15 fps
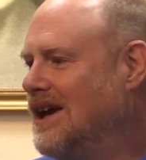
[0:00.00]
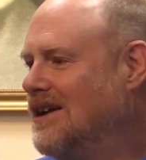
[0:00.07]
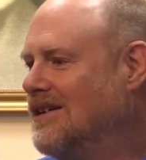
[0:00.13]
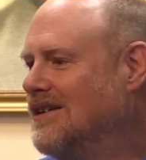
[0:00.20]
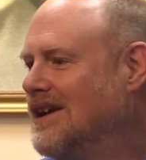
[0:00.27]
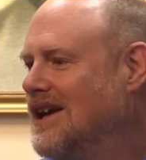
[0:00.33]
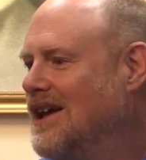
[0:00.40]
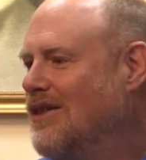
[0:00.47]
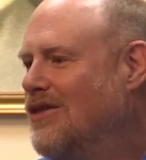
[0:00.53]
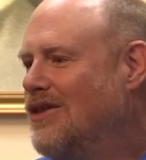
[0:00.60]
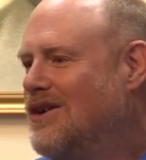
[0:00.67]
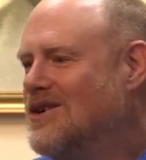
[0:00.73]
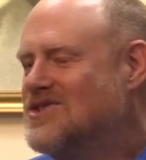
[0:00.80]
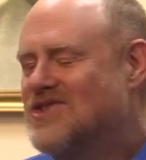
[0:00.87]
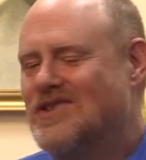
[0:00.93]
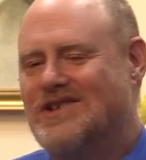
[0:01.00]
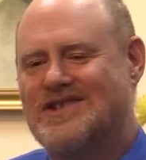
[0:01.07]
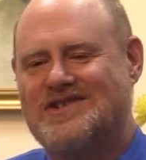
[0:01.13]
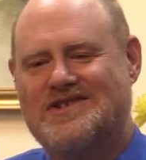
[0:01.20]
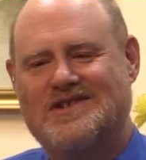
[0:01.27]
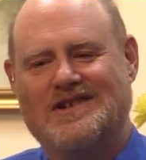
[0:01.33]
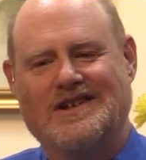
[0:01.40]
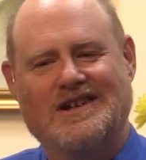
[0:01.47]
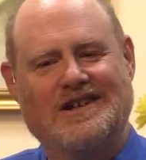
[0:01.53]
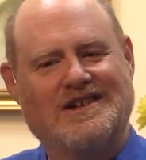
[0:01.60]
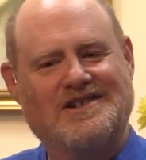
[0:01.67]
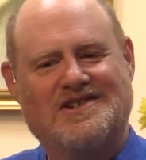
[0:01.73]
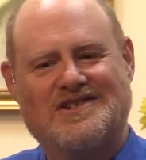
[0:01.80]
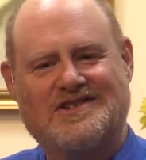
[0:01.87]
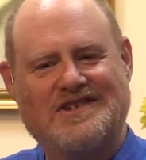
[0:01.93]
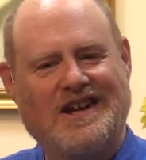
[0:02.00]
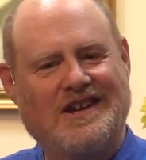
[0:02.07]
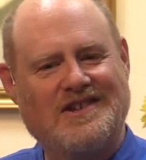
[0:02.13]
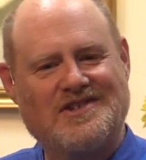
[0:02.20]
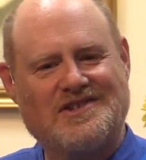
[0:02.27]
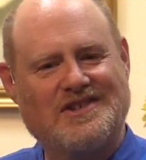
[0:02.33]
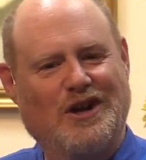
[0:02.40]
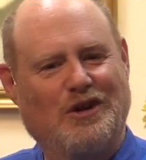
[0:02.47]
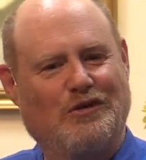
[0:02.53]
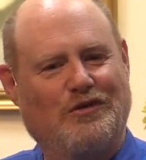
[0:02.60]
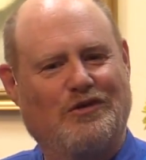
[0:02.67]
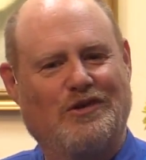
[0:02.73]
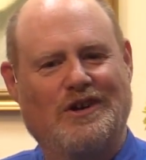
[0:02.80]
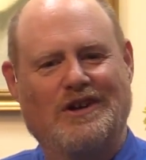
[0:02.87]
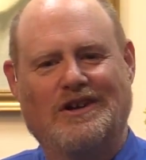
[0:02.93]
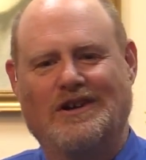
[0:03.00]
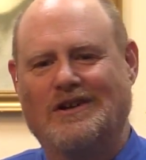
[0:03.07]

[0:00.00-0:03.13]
And there's this sense of,